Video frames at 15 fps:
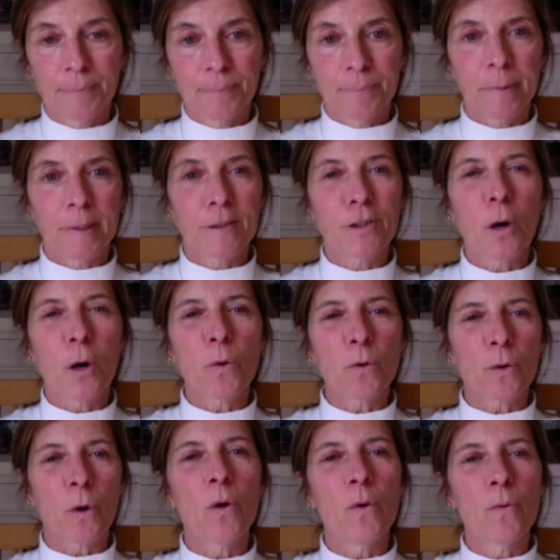but don't
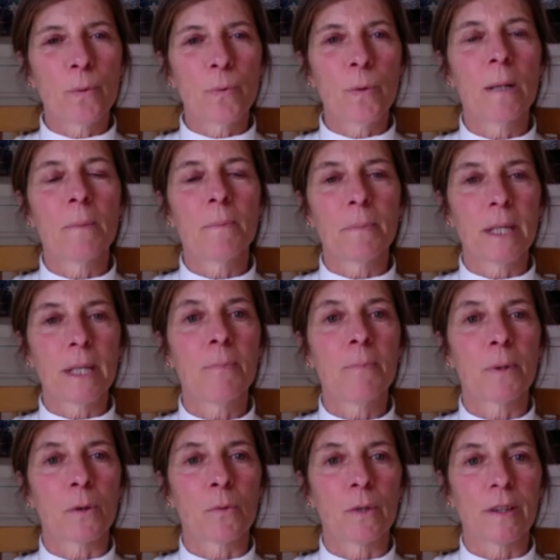overwhelm
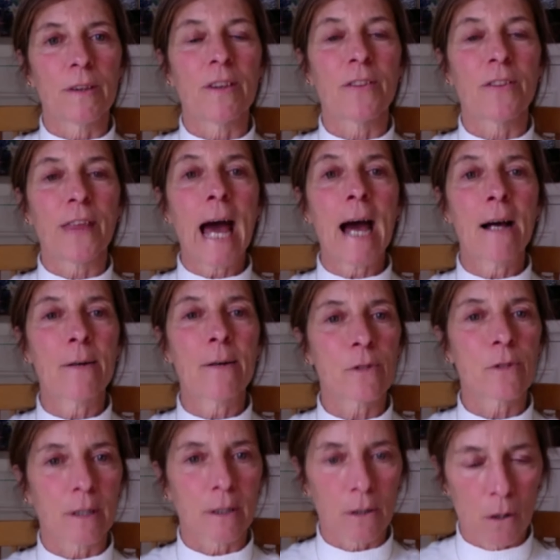people with
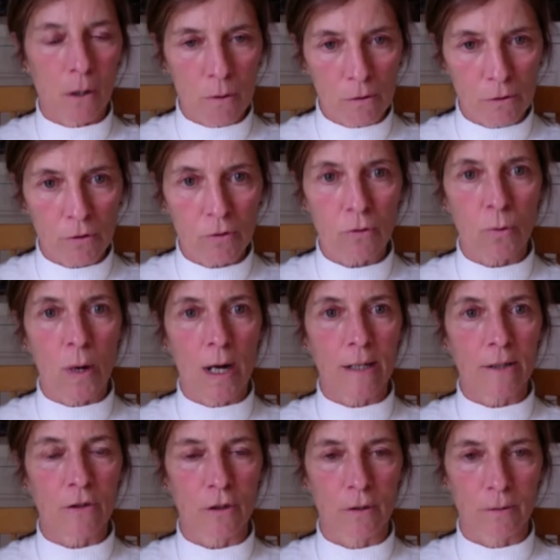1,000 calls to
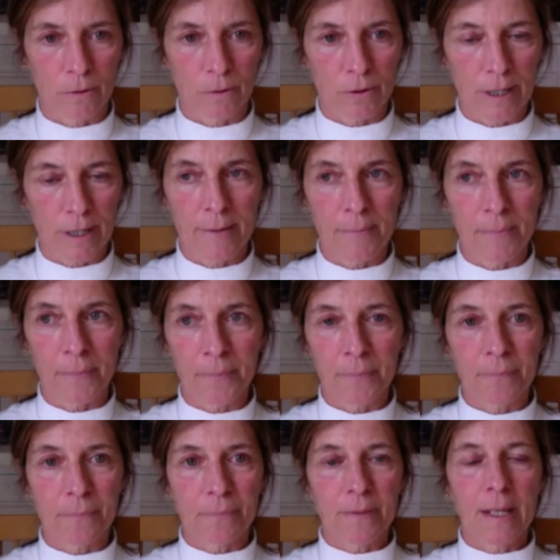actions. Yeah.
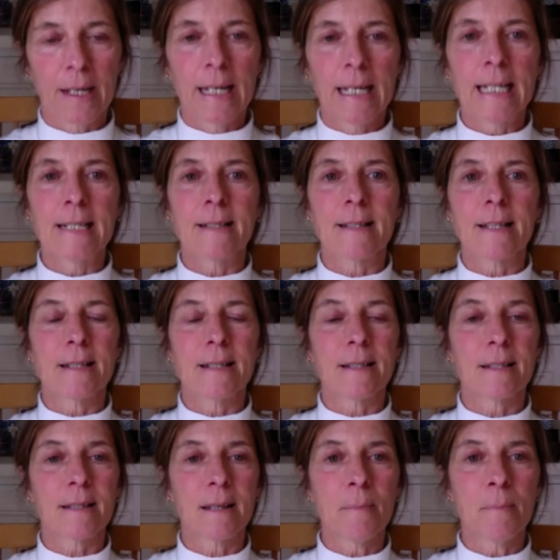It's
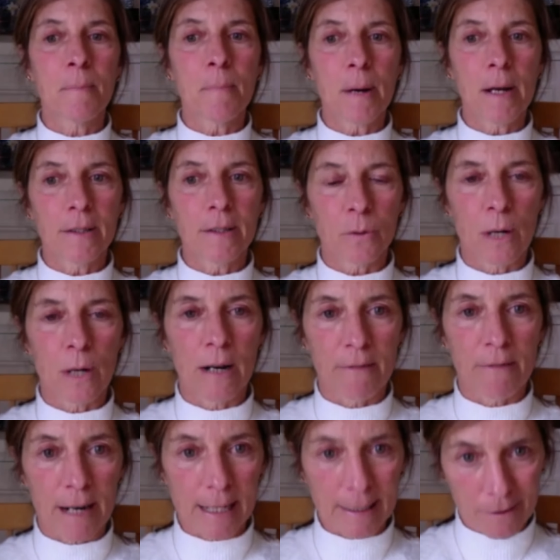simpler to have
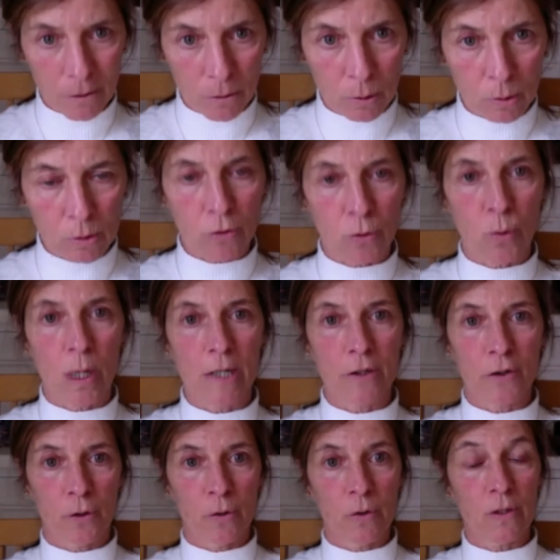less calls to
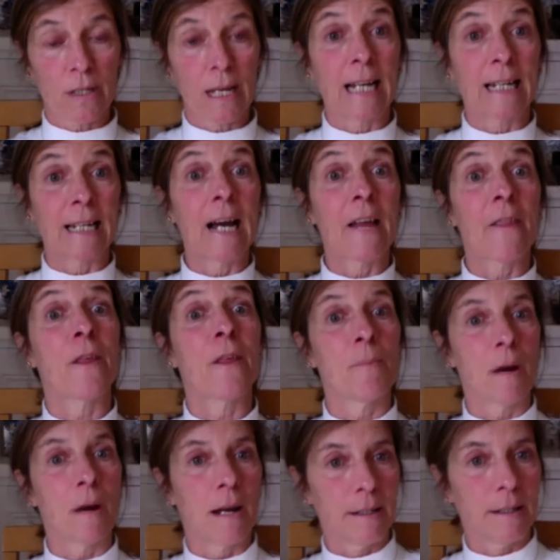actions and add them
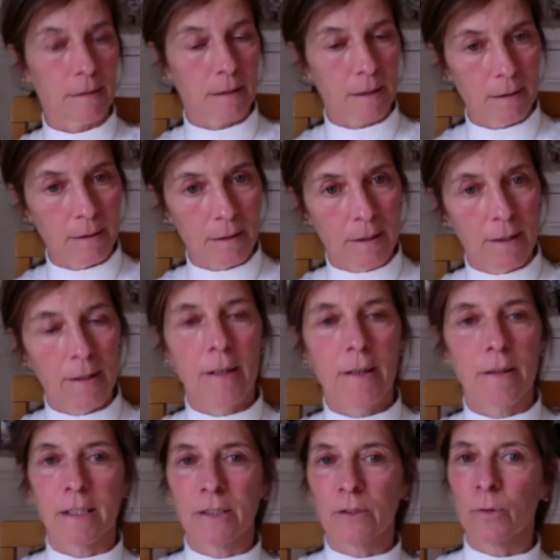later
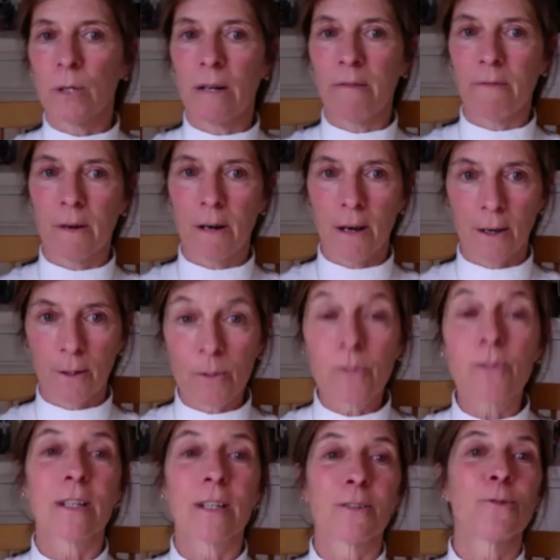than to have
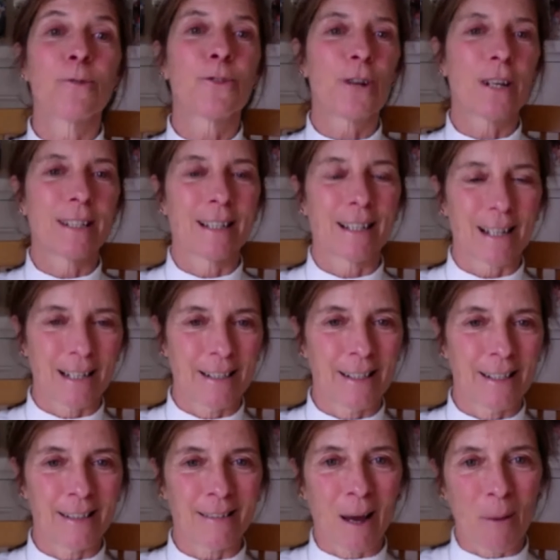loads and to try and clean
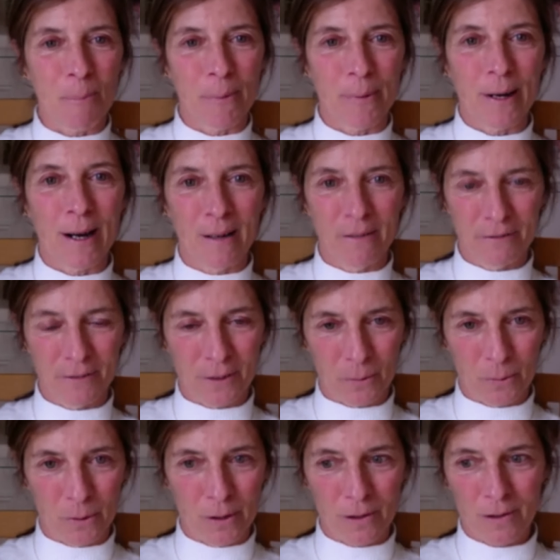it up
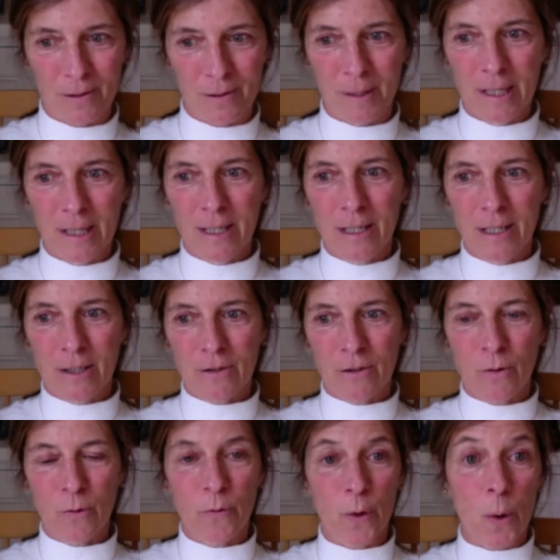afterwards. So
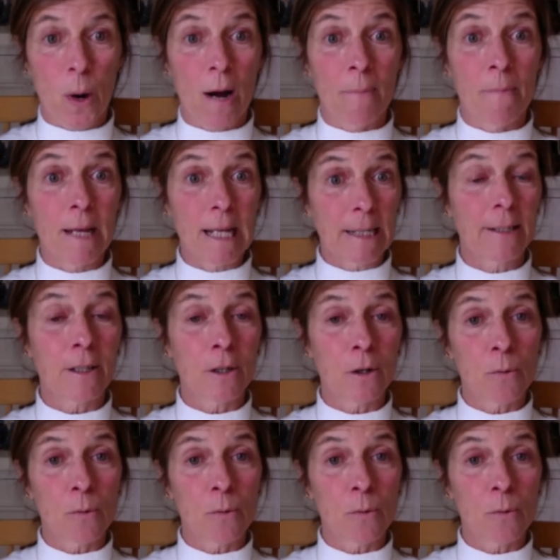if you are building your